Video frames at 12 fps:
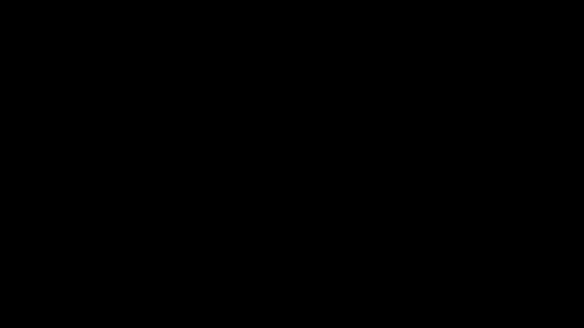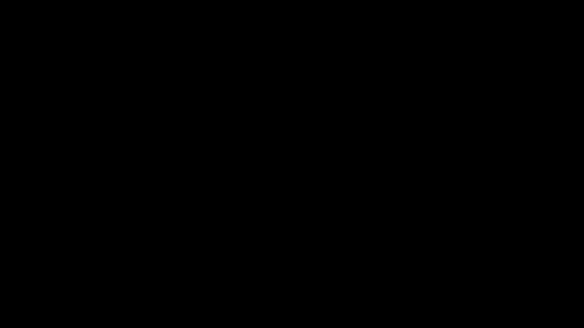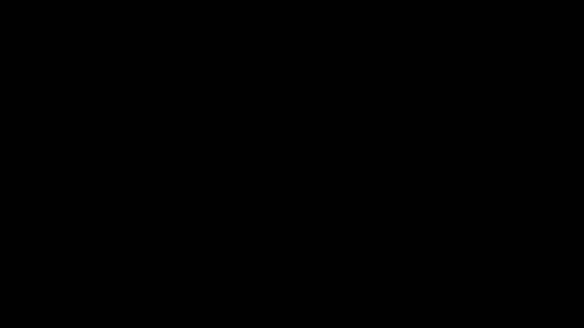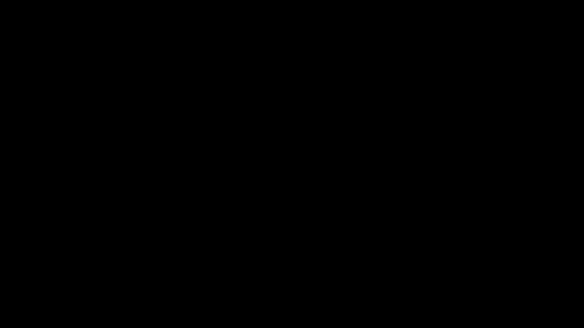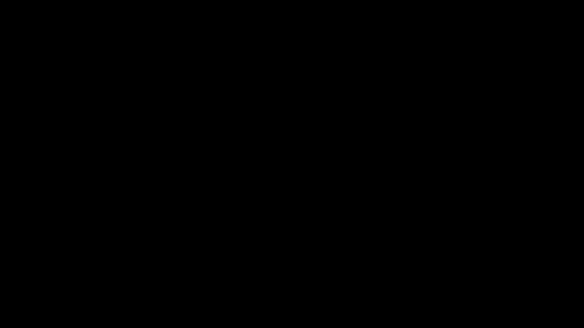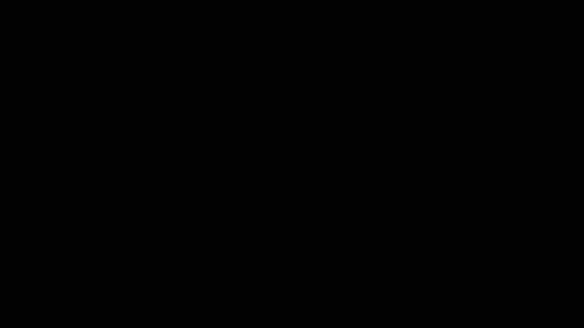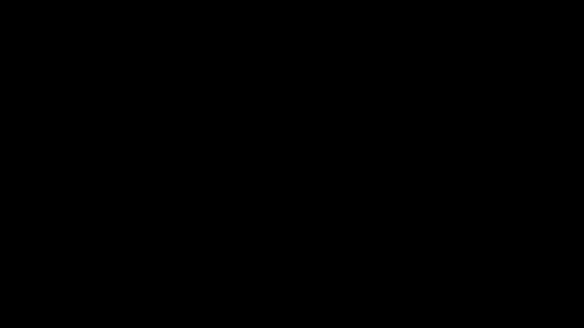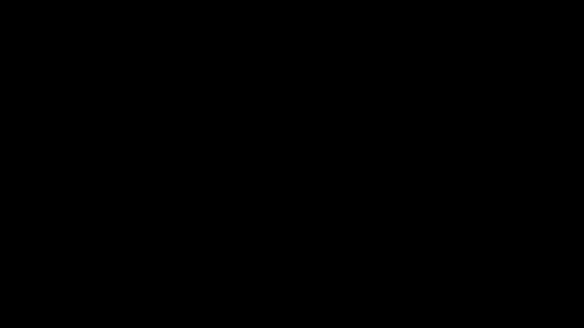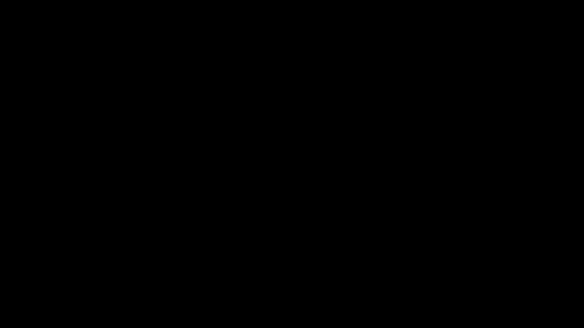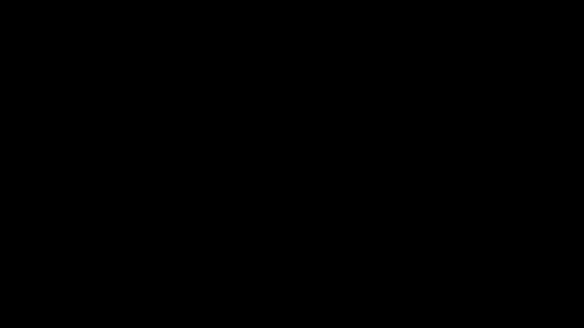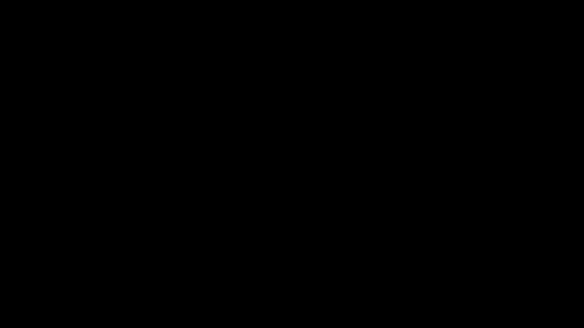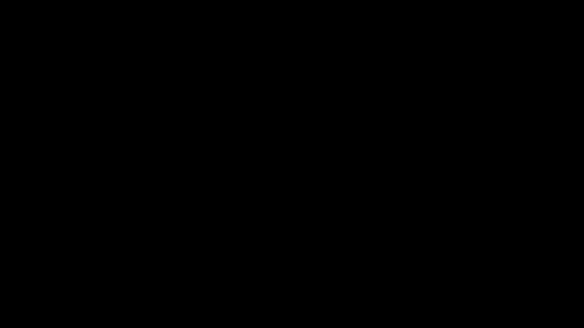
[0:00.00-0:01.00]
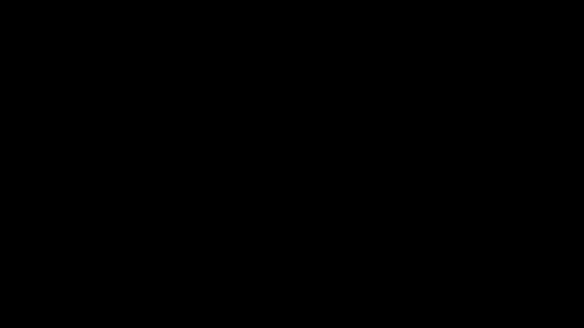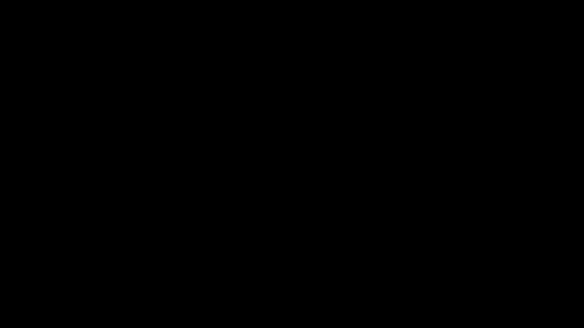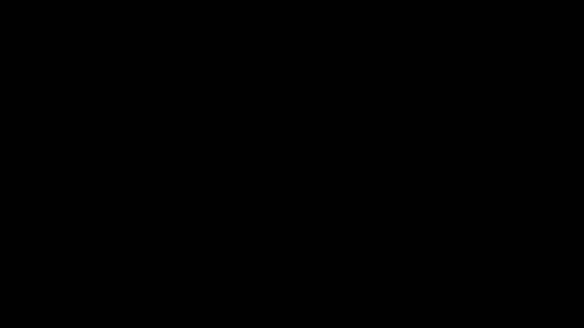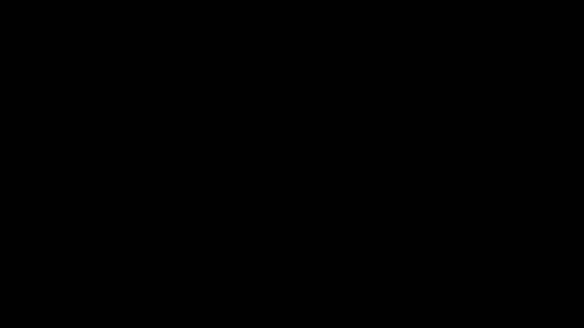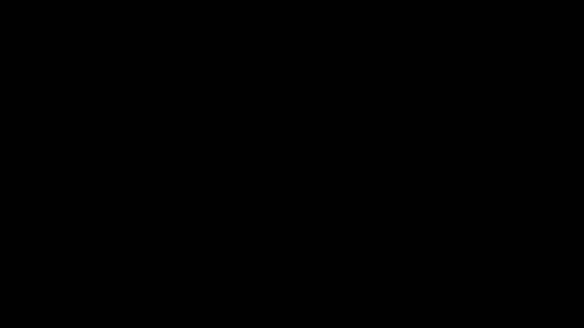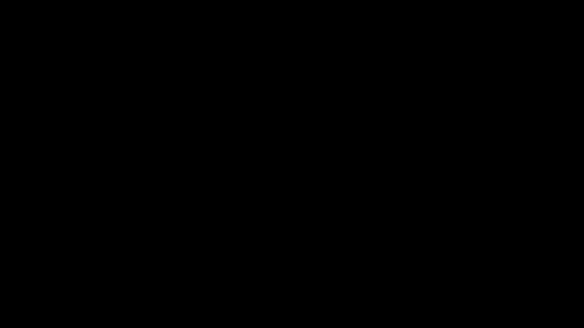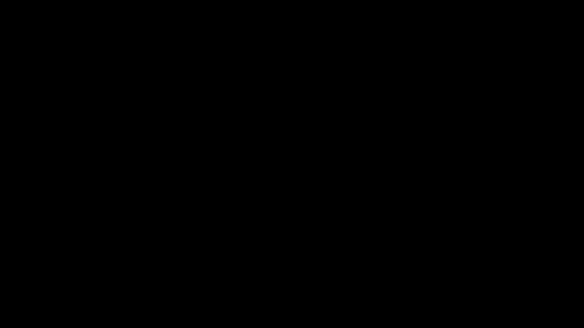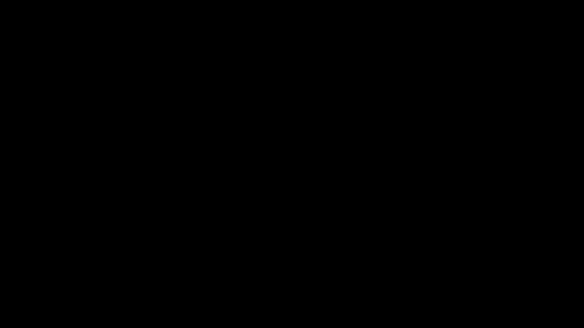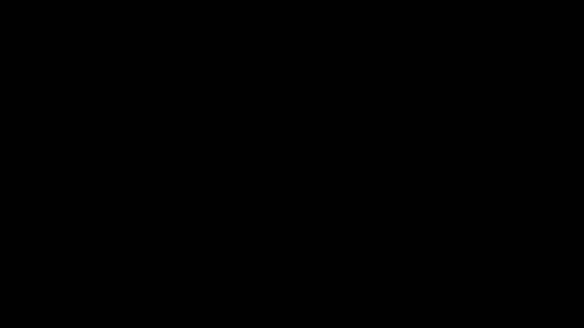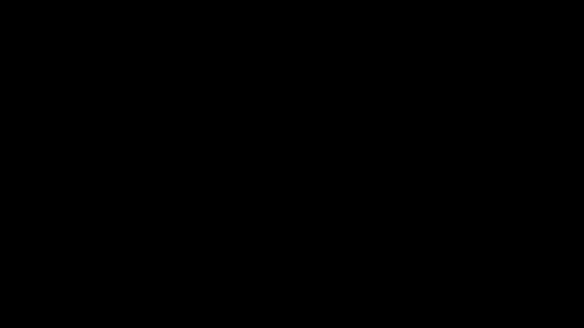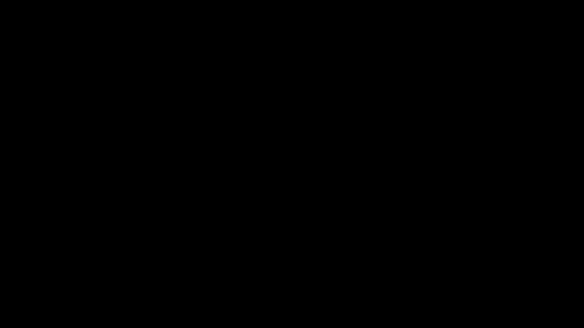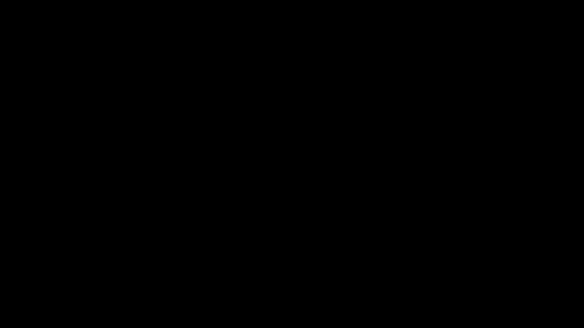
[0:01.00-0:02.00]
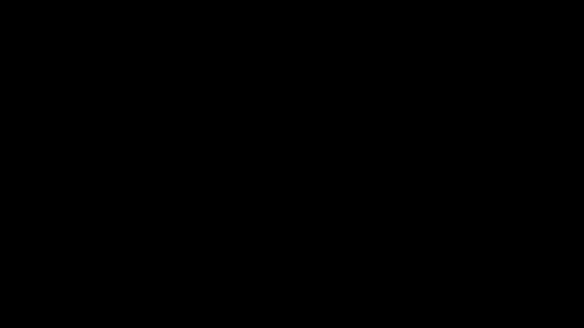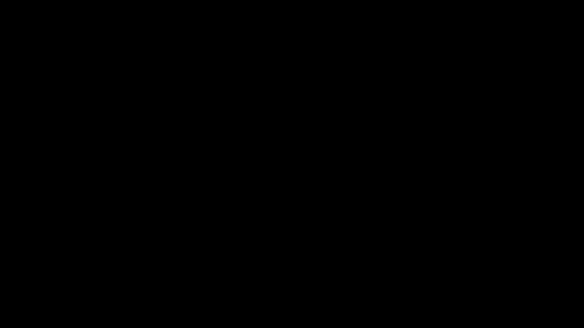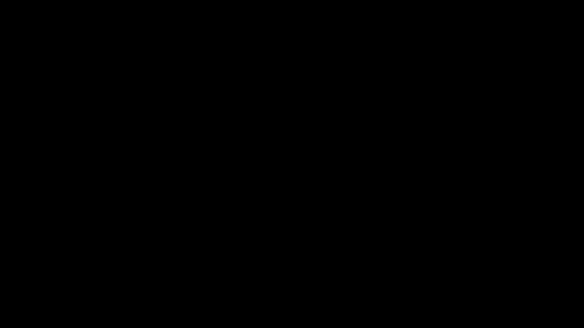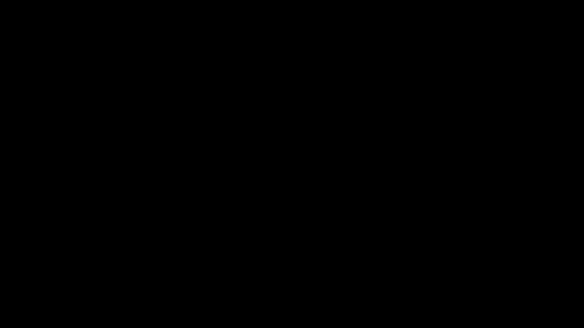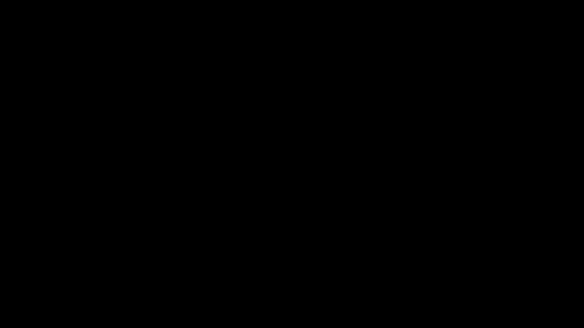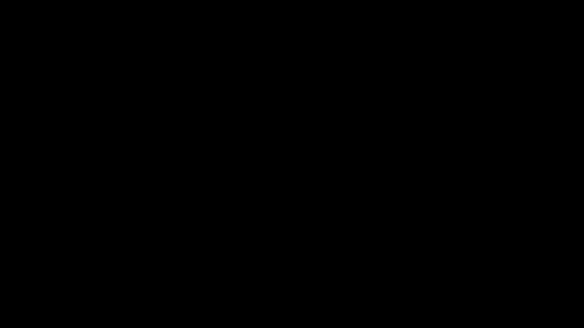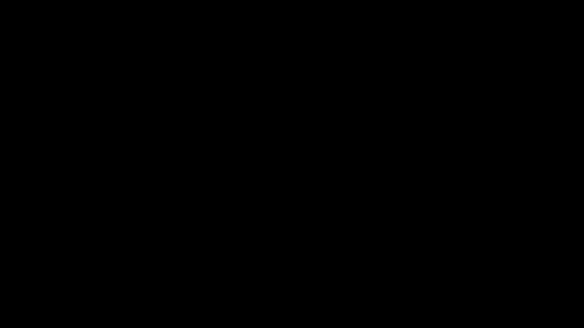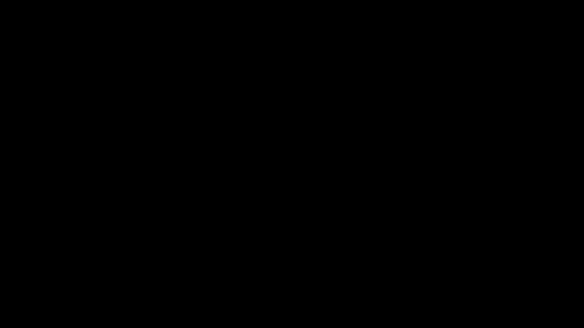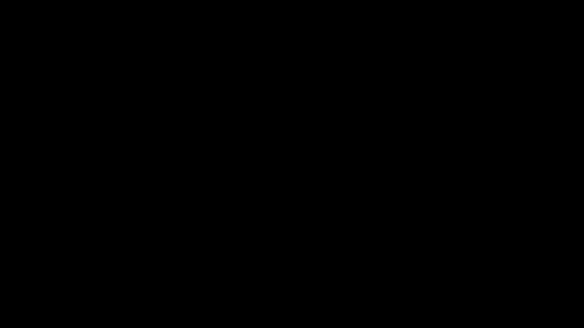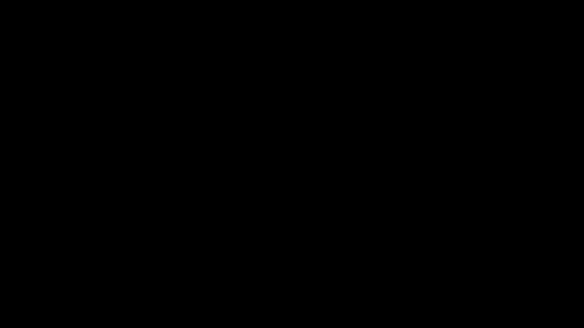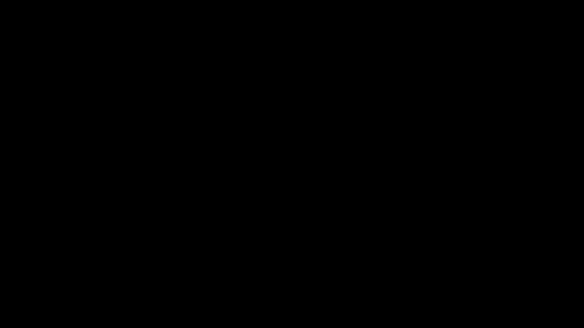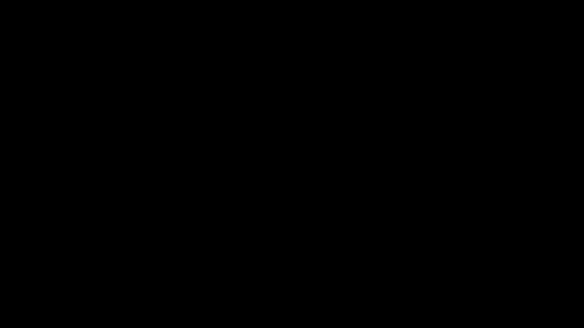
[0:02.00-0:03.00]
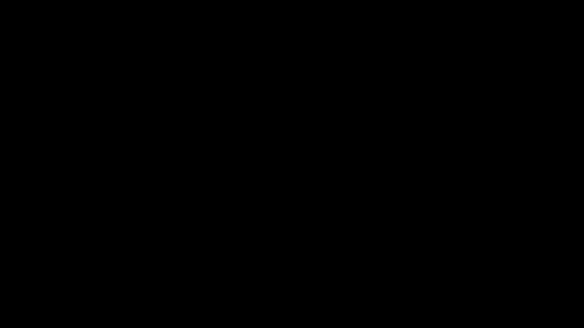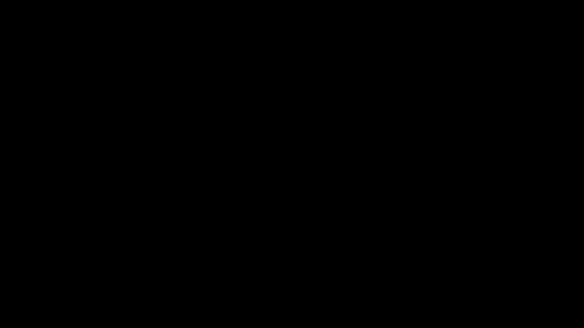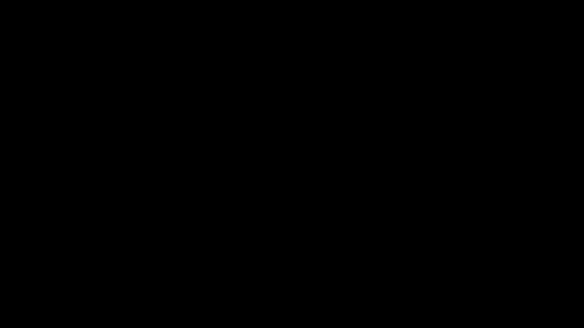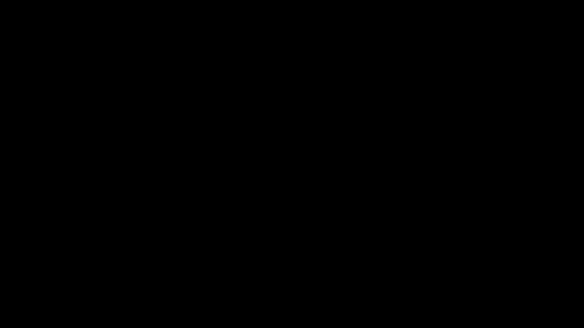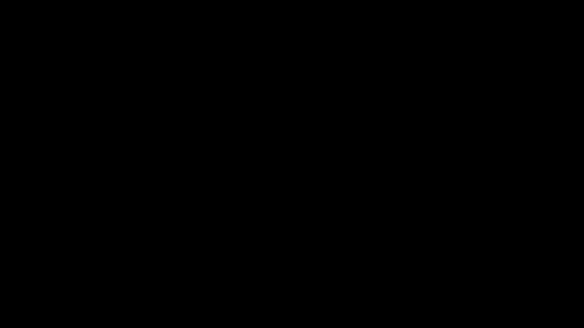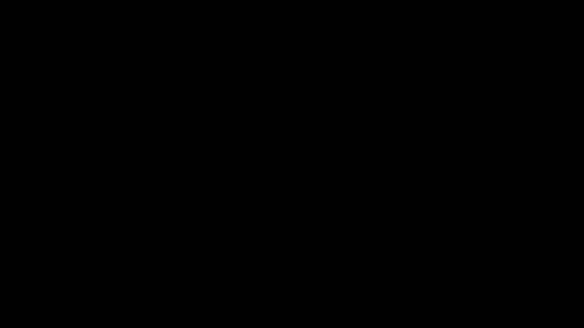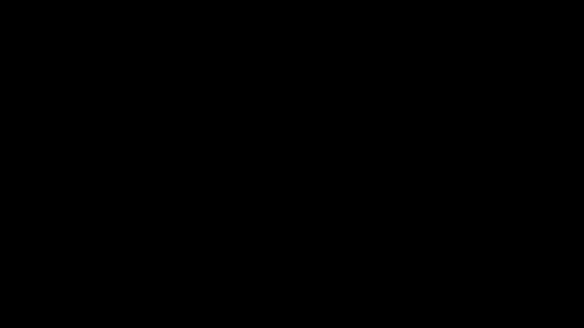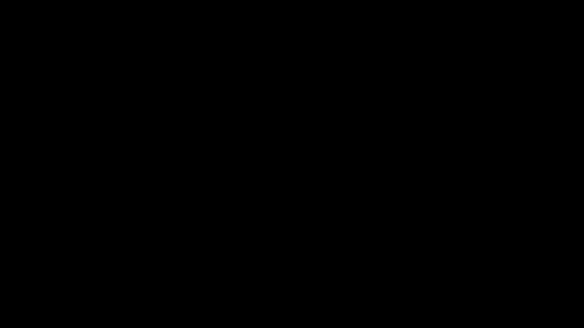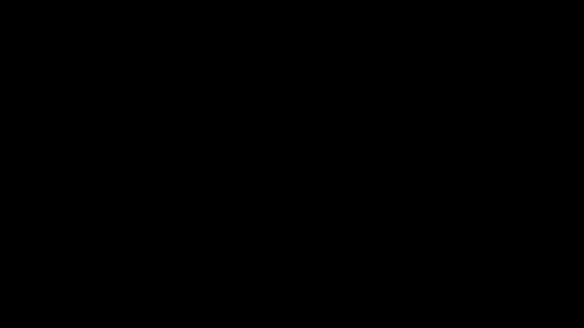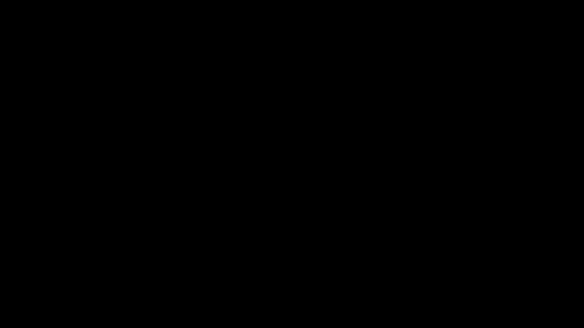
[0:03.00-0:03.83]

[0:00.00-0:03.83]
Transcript: (no speaker visible)